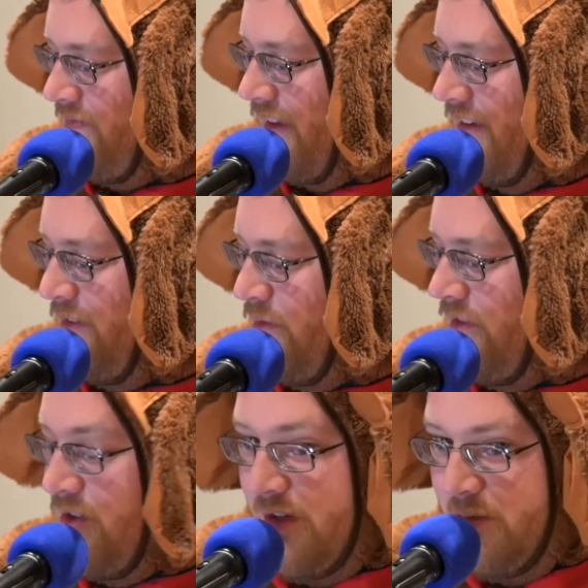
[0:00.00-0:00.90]
This one's a
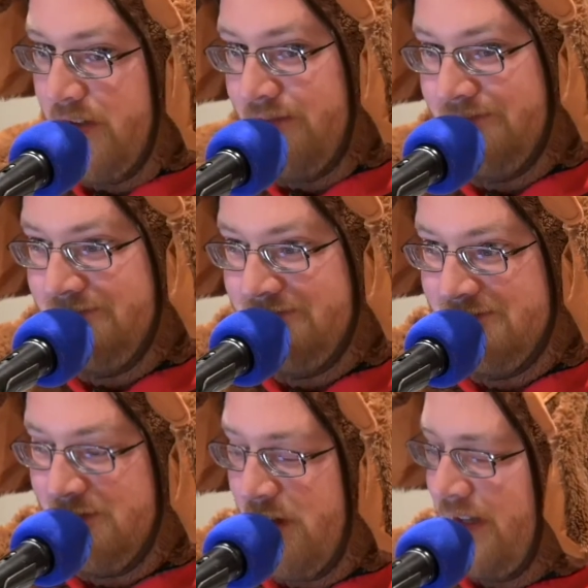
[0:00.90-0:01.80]
nerdy one.
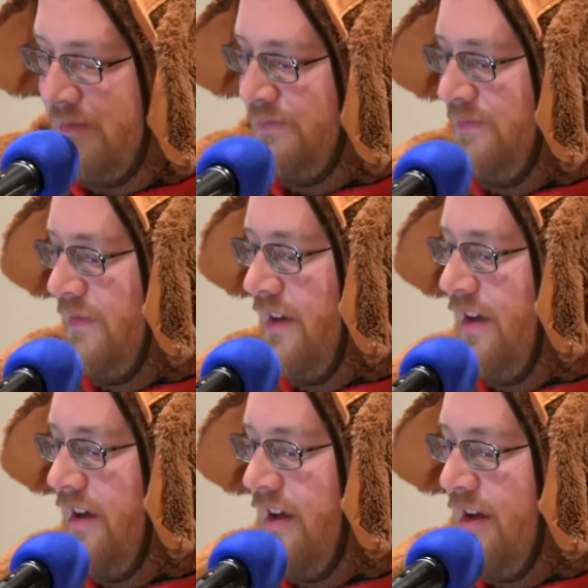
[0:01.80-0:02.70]
Ready?
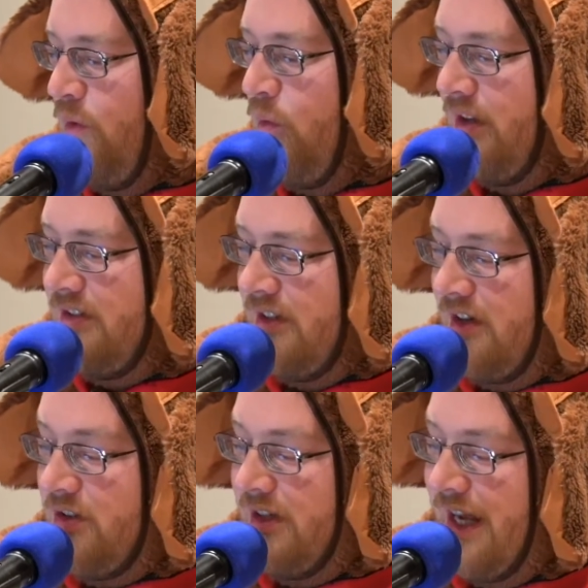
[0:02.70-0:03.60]
What's
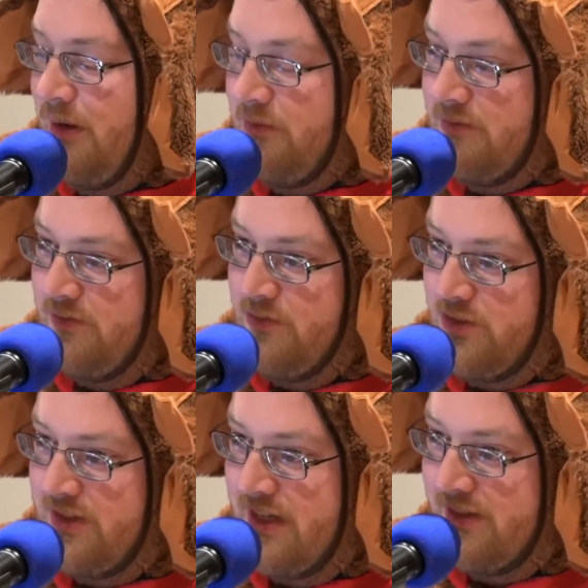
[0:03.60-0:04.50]
another name for
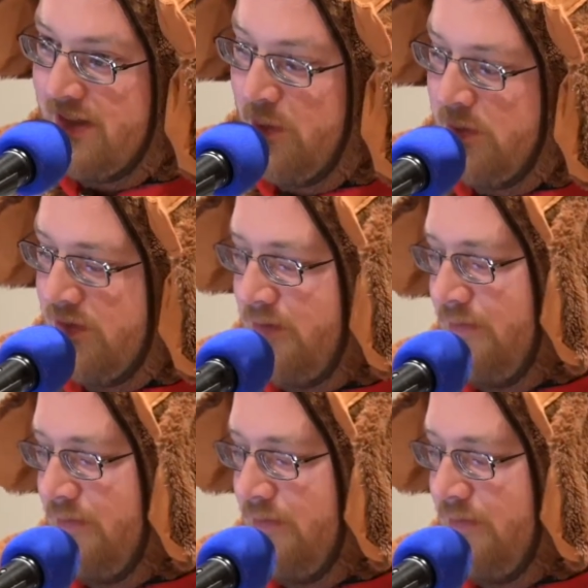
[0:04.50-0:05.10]
Santa's helpers?